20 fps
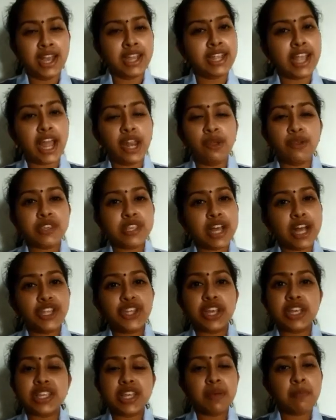Can you
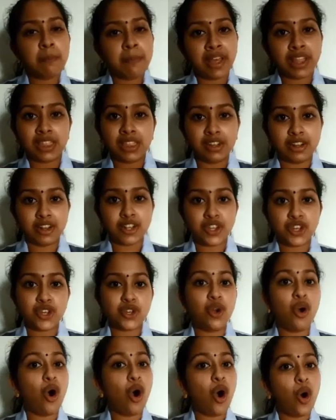suggest some methods
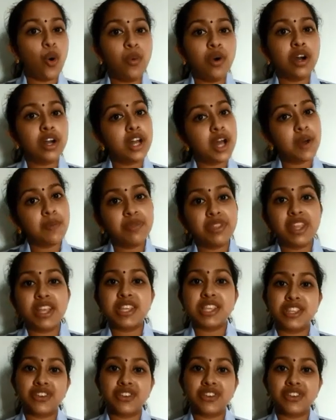to overcome this